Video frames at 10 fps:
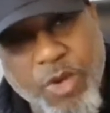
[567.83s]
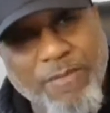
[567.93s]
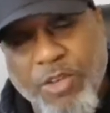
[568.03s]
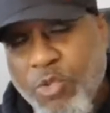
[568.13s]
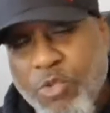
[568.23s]
you
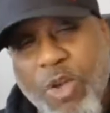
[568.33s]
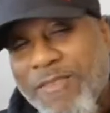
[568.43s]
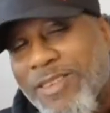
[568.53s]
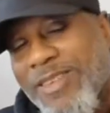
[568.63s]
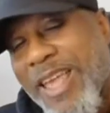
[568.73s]
have to do. You
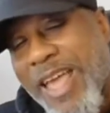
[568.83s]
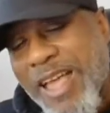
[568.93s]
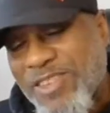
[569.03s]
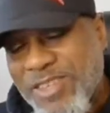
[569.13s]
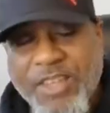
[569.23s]
have to take
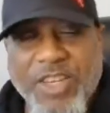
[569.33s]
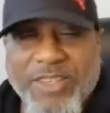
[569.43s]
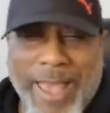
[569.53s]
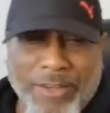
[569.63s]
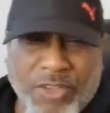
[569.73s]
action, not
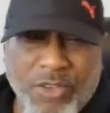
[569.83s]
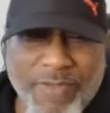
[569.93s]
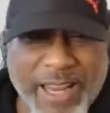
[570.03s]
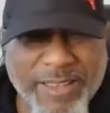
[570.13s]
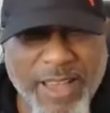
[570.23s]
just action. You
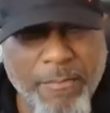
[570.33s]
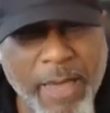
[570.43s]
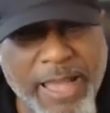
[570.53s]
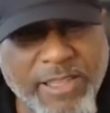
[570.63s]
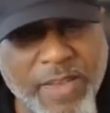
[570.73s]
got to take
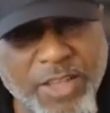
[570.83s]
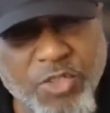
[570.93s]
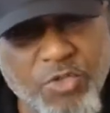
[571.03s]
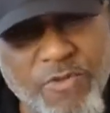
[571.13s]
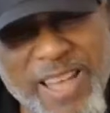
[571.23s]
massive
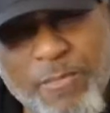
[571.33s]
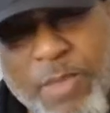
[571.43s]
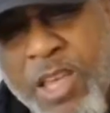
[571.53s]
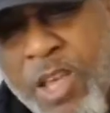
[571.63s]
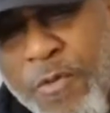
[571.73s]
action. You got to be